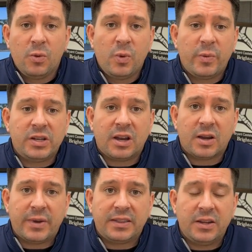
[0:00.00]
When we talk
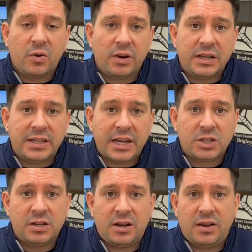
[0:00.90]
about the
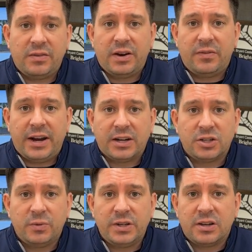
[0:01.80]
orientation of our fracture,
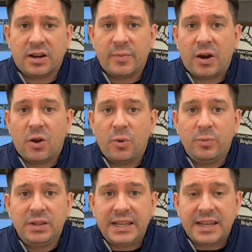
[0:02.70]
we talk about
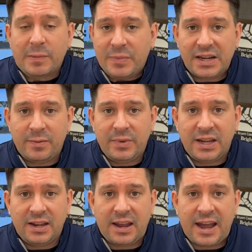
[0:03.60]
oblique, meaning
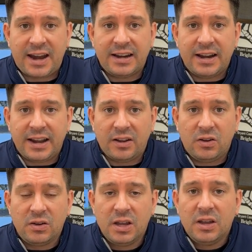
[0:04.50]
being at an
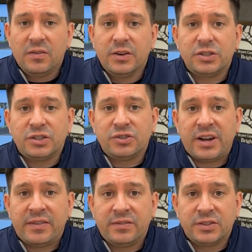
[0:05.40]
angle, versus
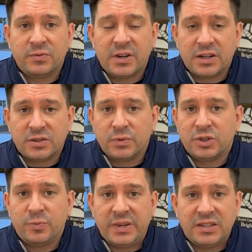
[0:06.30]
transverse,
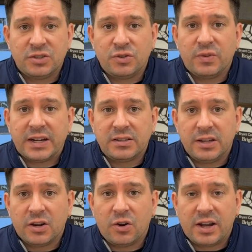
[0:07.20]
which means directly
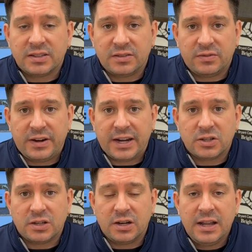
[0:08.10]
across the
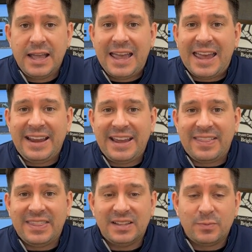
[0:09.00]
fracture.
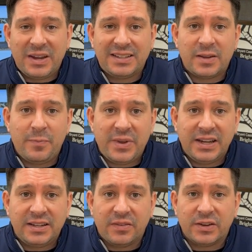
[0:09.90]
Again, this makes a
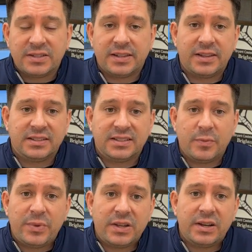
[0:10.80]
big difference in the
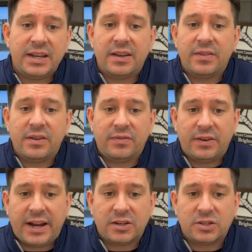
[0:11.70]
stability of the
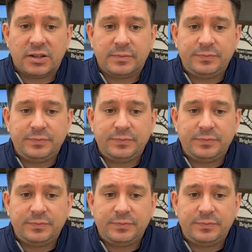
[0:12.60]
fracture.